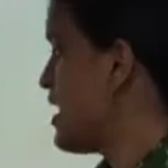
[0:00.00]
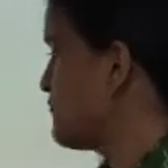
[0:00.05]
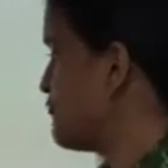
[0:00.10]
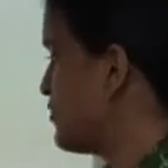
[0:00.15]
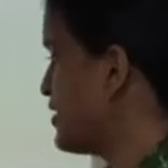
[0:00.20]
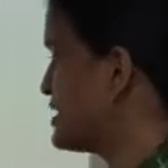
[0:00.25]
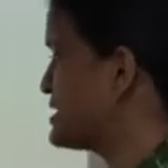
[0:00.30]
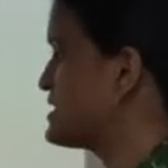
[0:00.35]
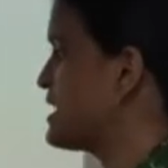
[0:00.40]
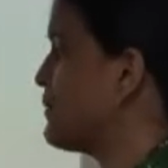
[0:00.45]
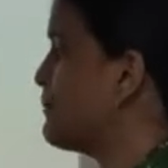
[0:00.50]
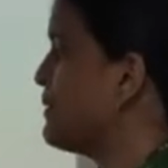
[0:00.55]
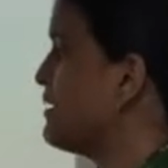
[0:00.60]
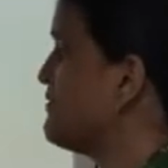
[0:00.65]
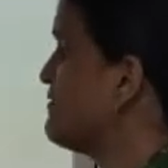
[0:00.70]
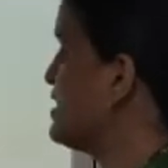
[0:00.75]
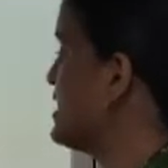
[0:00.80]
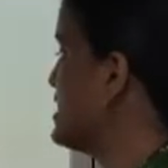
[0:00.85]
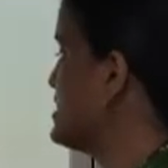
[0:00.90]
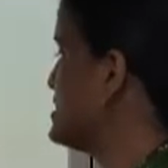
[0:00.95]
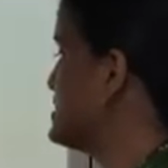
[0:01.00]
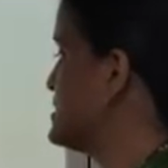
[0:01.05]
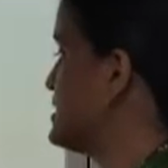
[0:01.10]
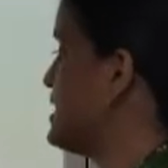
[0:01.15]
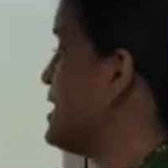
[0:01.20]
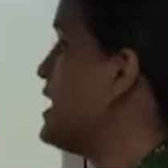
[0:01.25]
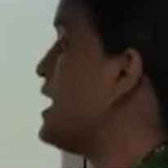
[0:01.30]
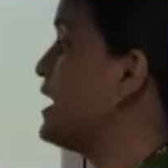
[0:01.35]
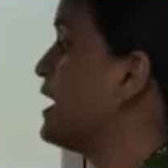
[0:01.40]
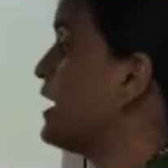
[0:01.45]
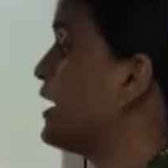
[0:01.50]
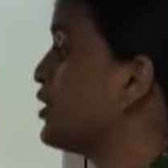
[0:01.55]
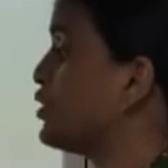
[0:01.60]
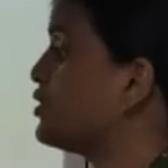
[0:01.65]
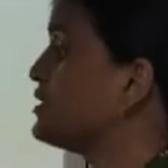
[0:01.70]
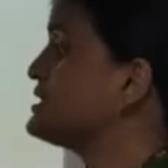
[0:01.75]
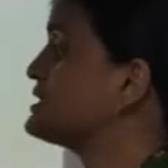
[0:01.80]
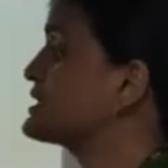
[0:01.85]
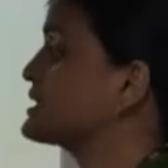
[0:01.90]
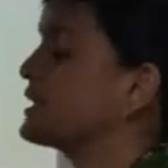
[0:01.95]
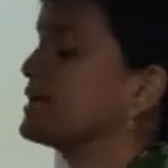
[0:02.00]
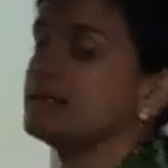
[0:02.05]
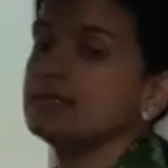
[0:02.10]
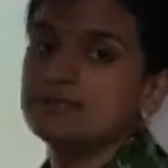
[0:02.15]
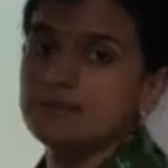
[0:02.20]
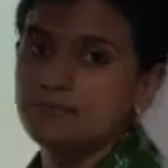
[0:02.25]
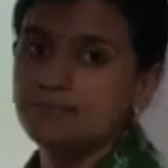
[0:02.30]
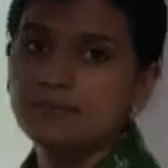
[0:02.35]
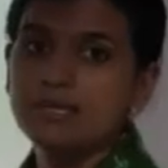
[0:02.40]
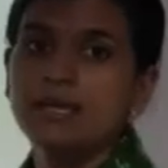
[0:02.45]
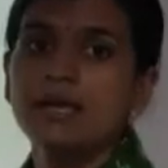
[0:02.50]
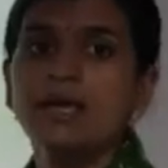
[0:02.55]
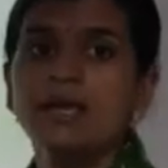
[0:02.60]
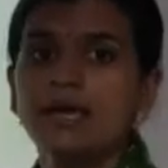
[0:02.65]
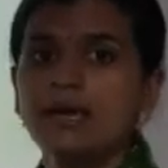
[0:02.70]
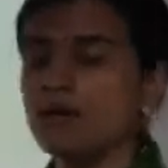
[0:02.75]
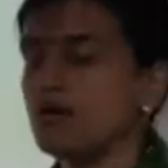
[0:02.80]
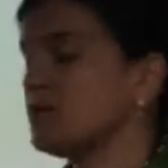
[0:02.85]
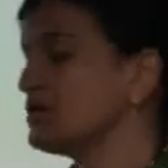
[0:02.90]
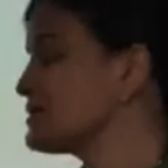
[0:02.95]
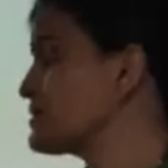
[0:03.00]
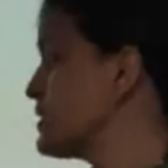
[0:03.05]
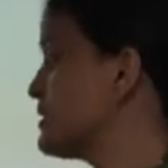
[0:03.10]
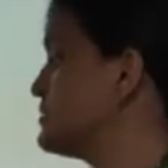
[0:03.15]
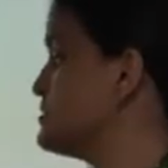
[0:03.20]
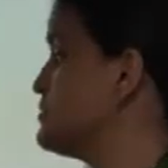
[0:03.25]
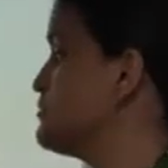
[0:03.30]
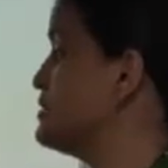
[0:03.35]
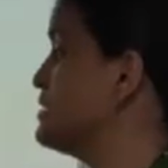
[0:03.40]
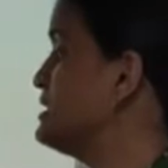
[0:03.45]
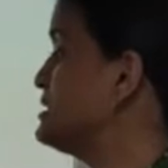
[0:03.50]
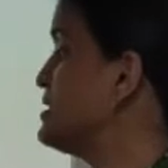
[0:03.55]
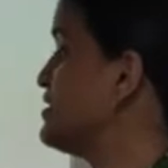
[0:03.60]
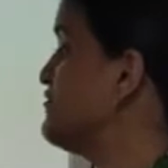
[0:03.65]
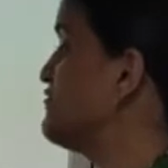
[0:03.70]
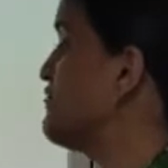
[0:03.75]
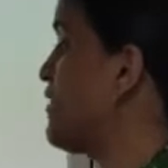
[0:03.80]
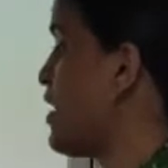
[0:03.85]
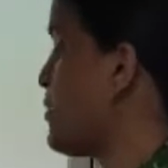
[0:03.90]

For example, we can say Herod's kingdom. Herod's kingdom yielded